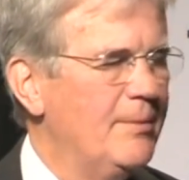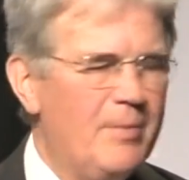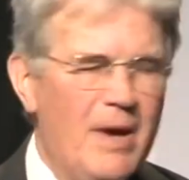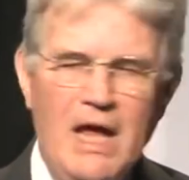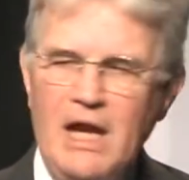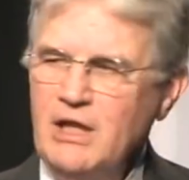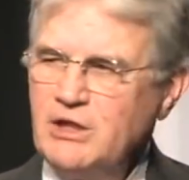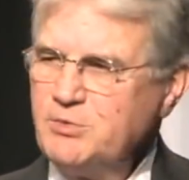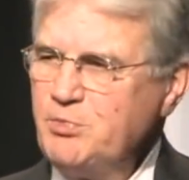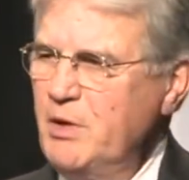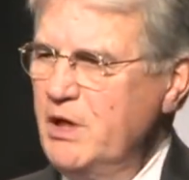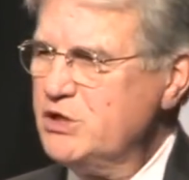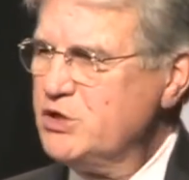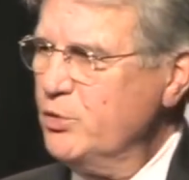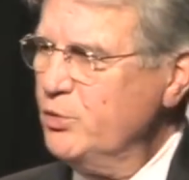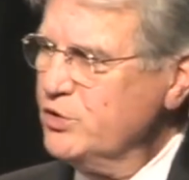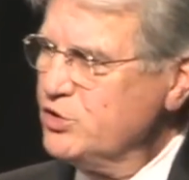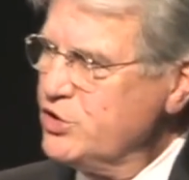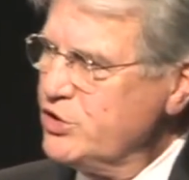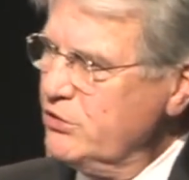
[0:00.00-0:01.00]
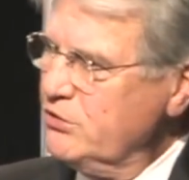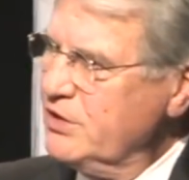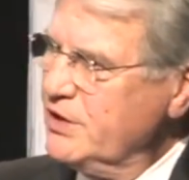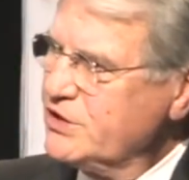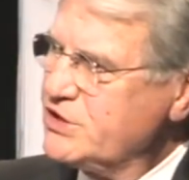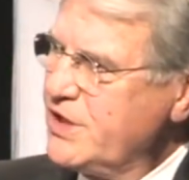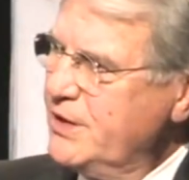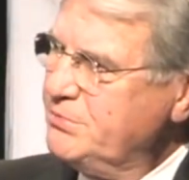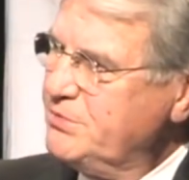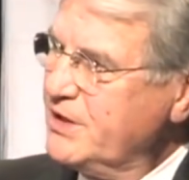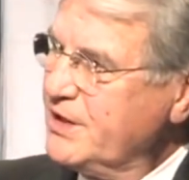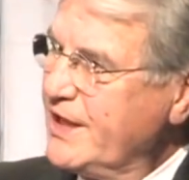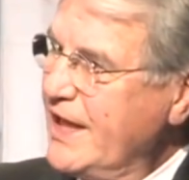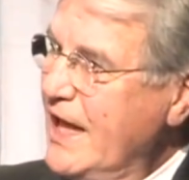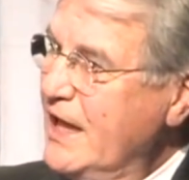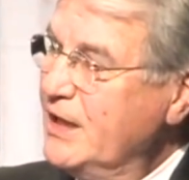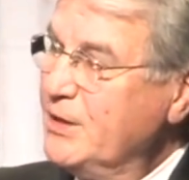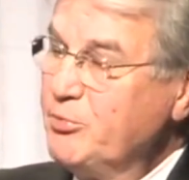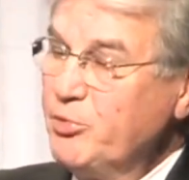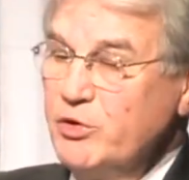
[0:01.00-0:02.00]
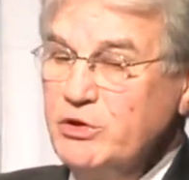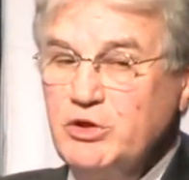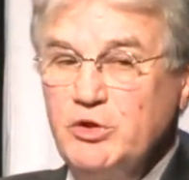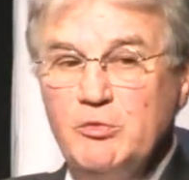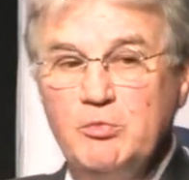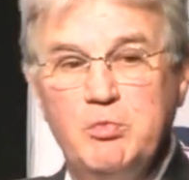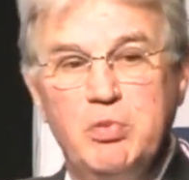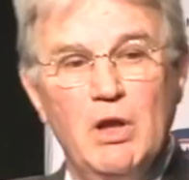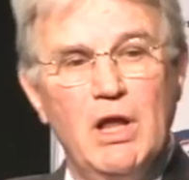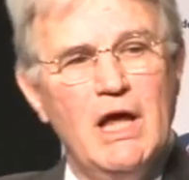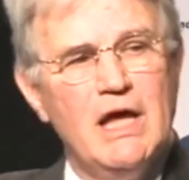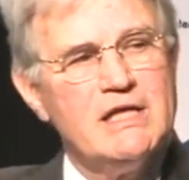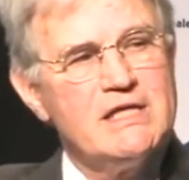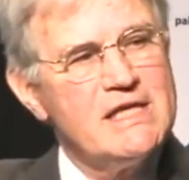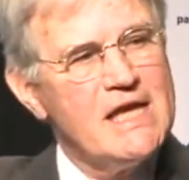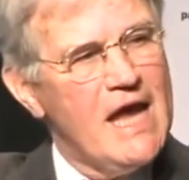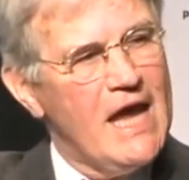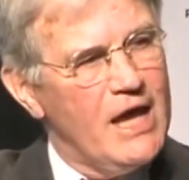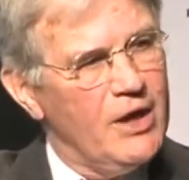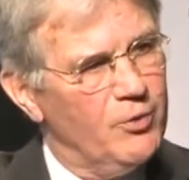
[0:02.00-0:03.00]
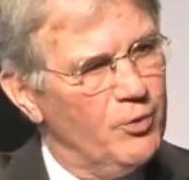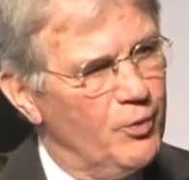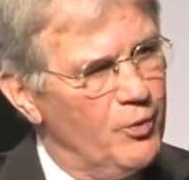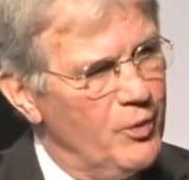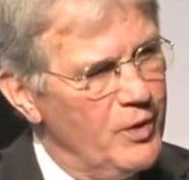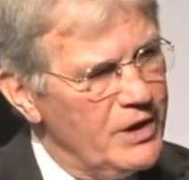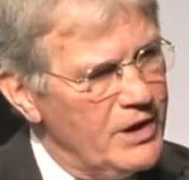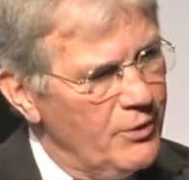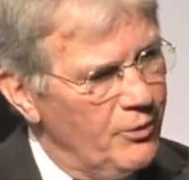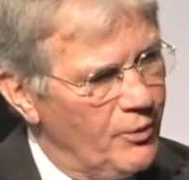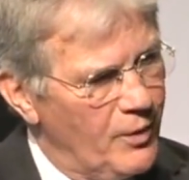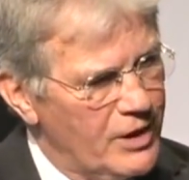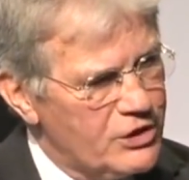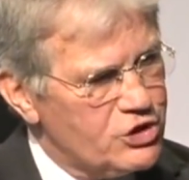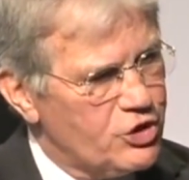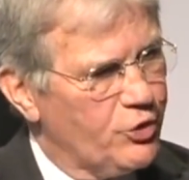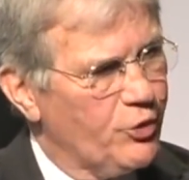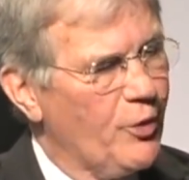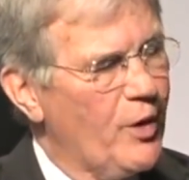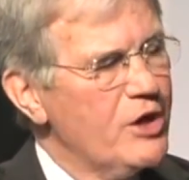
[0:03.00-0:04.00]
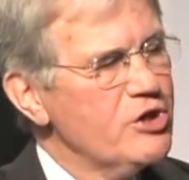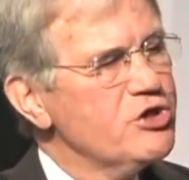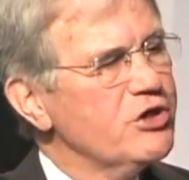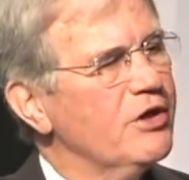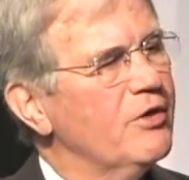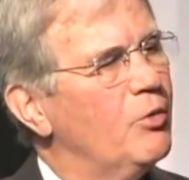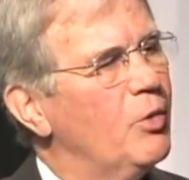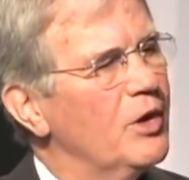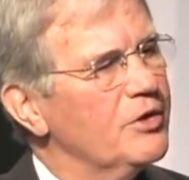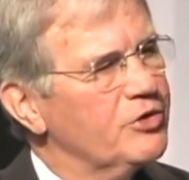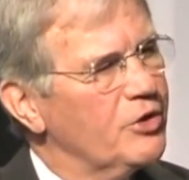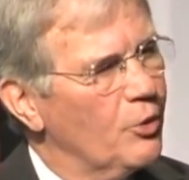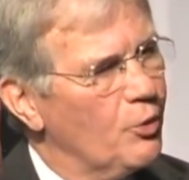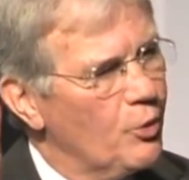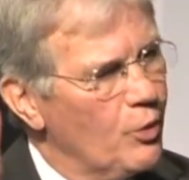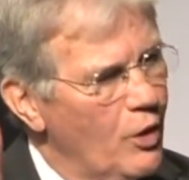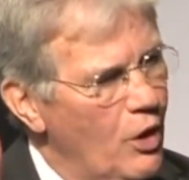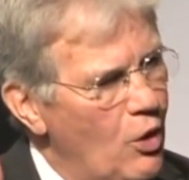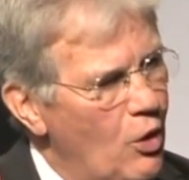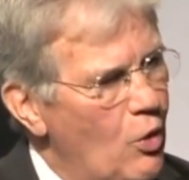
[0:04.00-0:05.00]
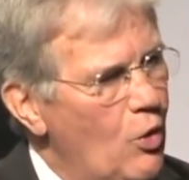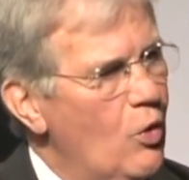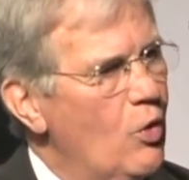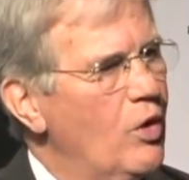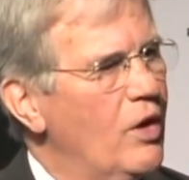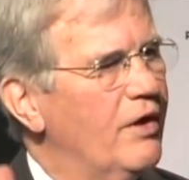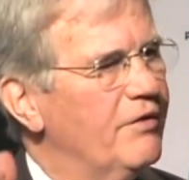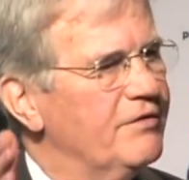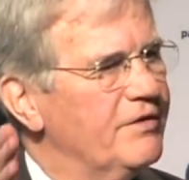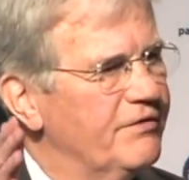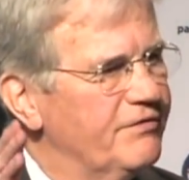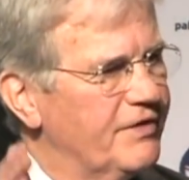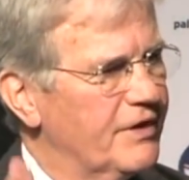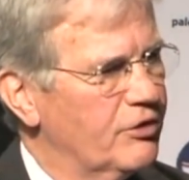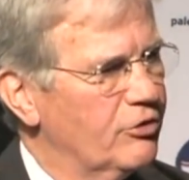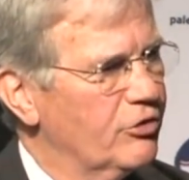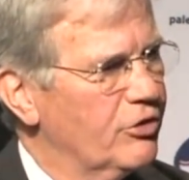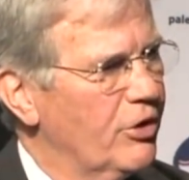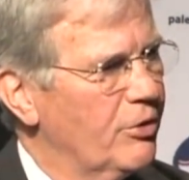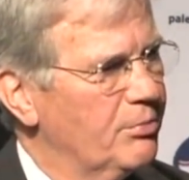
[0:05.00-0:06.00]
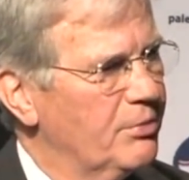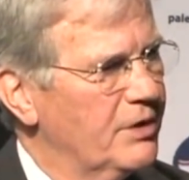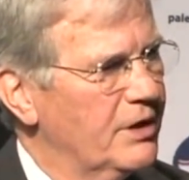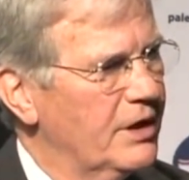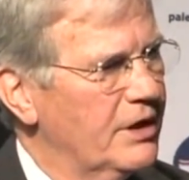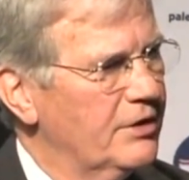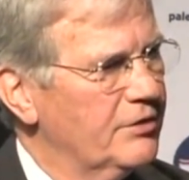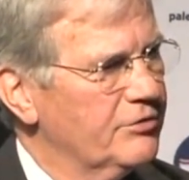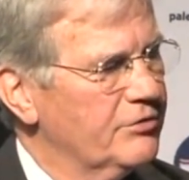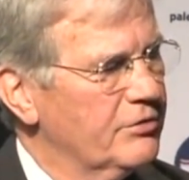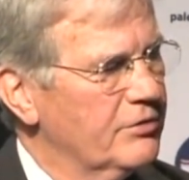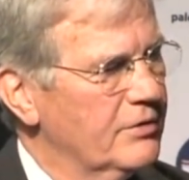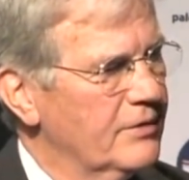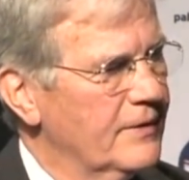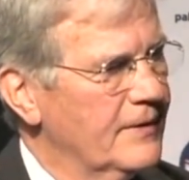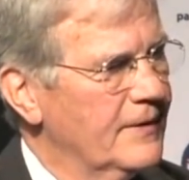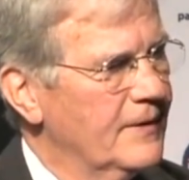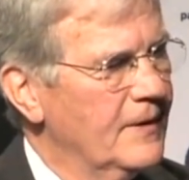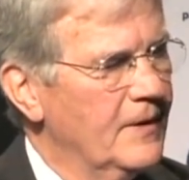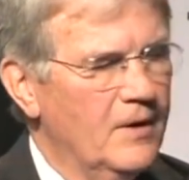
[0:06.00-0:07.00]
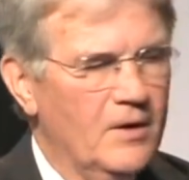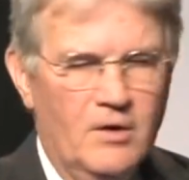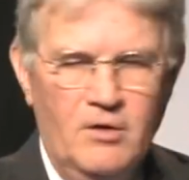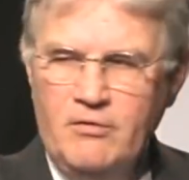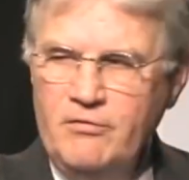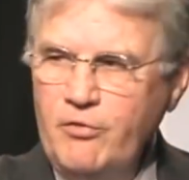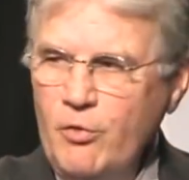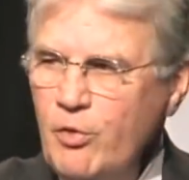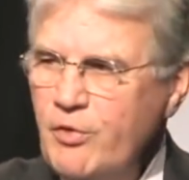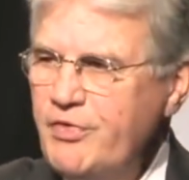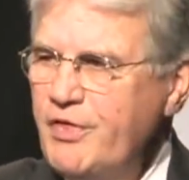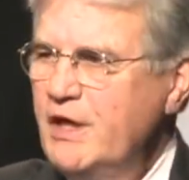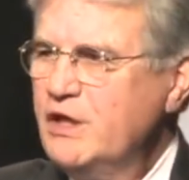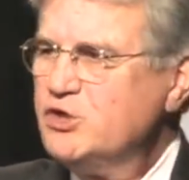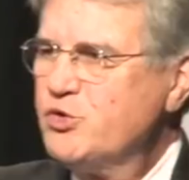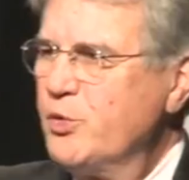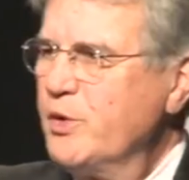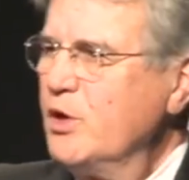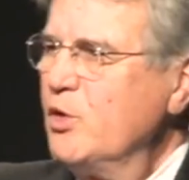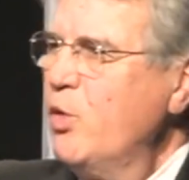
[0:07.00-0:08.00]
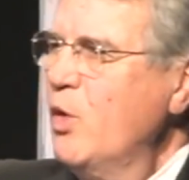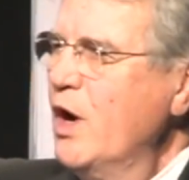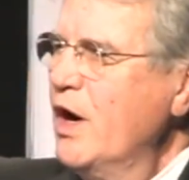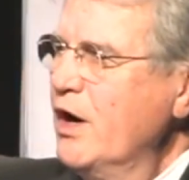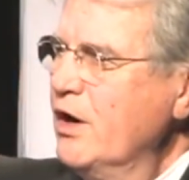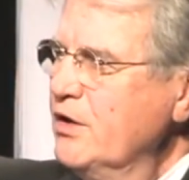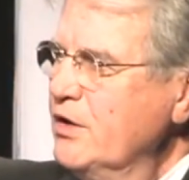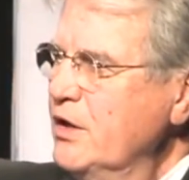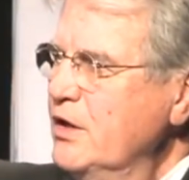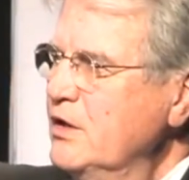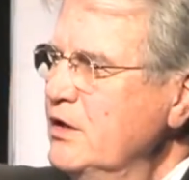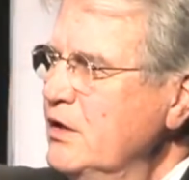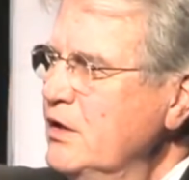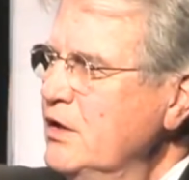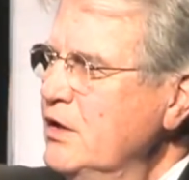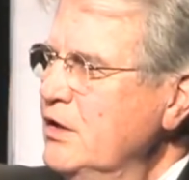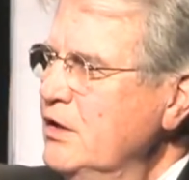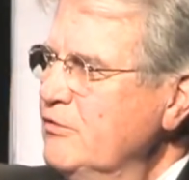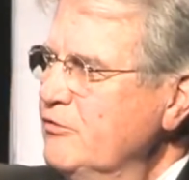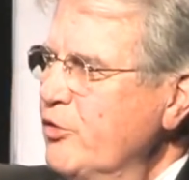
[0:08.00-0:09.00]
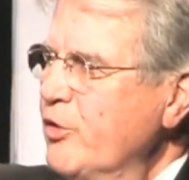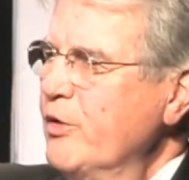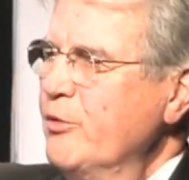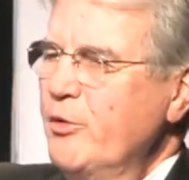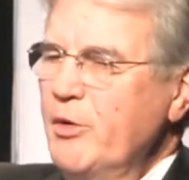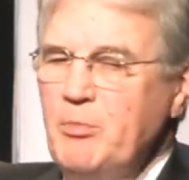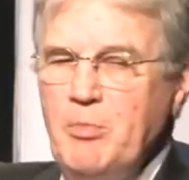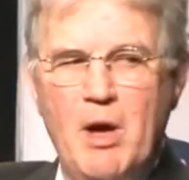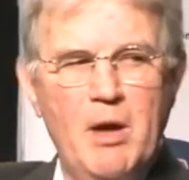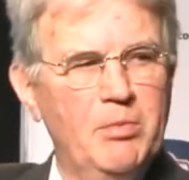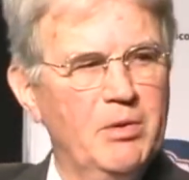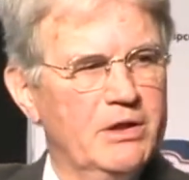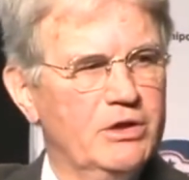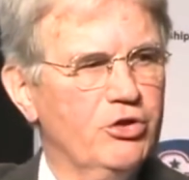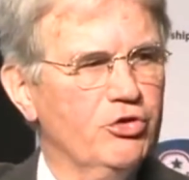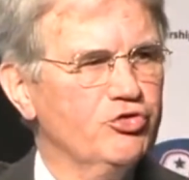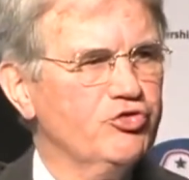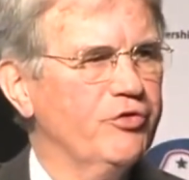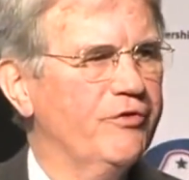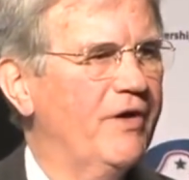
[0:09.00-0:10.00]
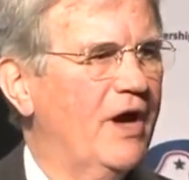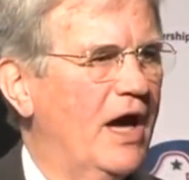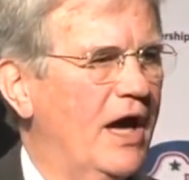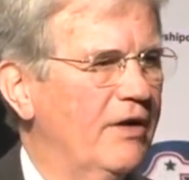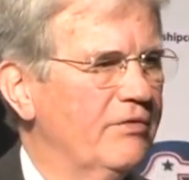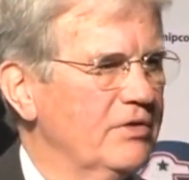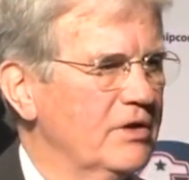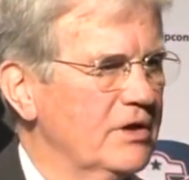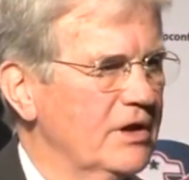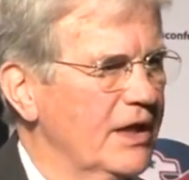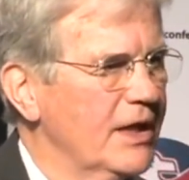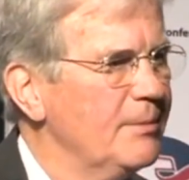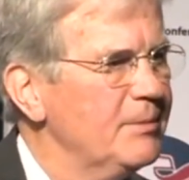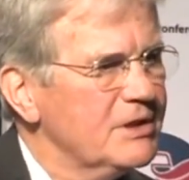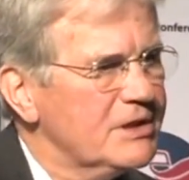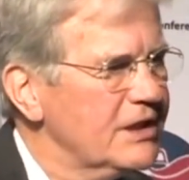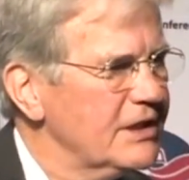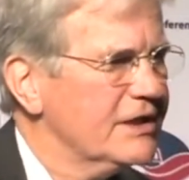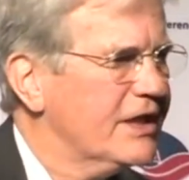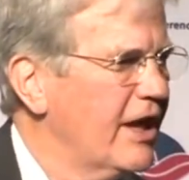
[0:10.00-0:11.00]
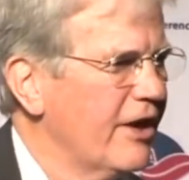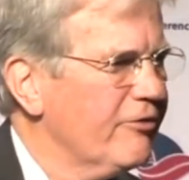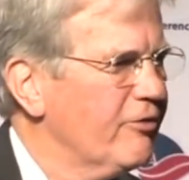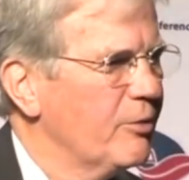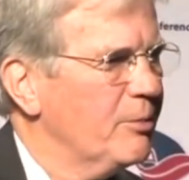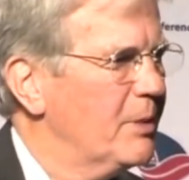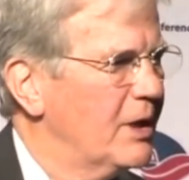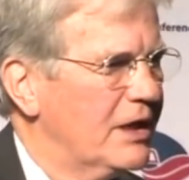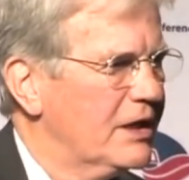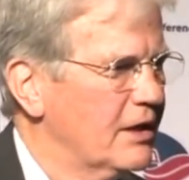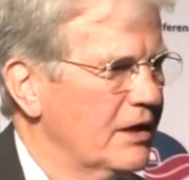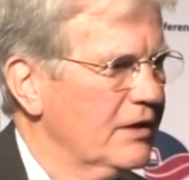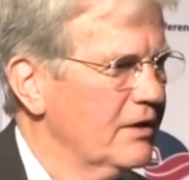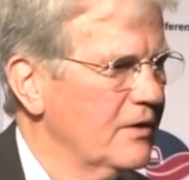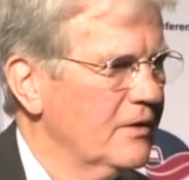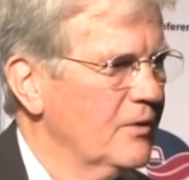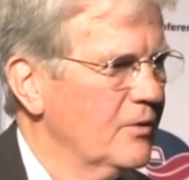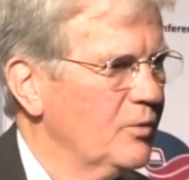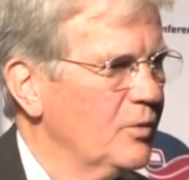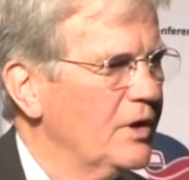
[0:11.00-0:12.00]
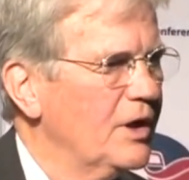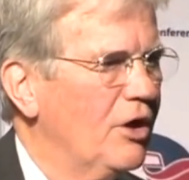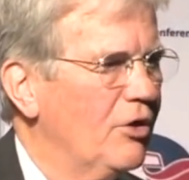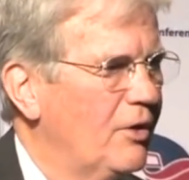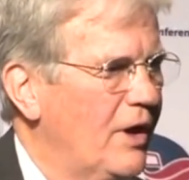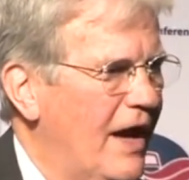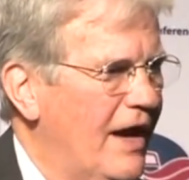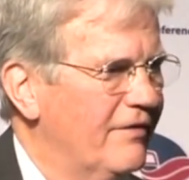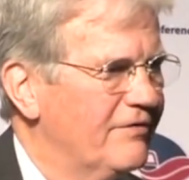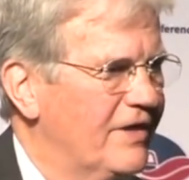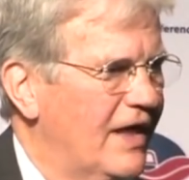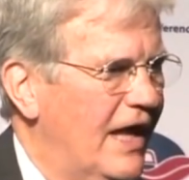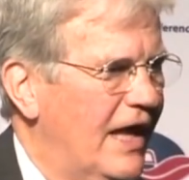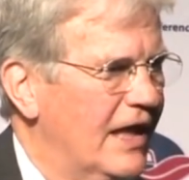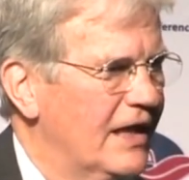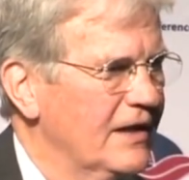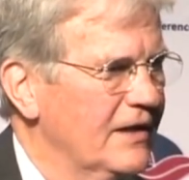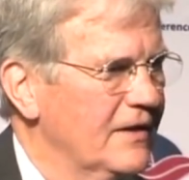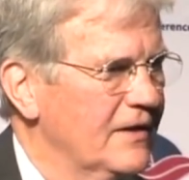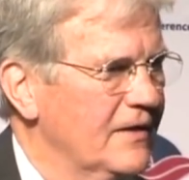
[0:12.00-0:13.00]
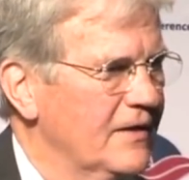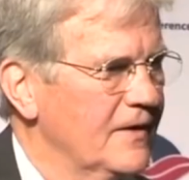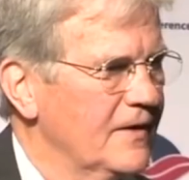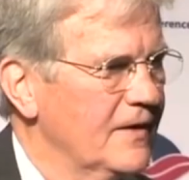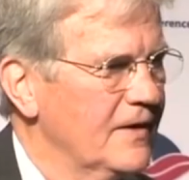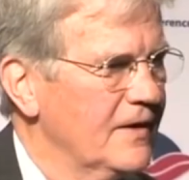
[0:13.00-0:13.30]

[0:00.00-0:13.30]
A balanced budget with general accepted accounting principles plus a restoration of what the role of the federal government is. 4 things required for a republic to survive. Limited government. We don't have that.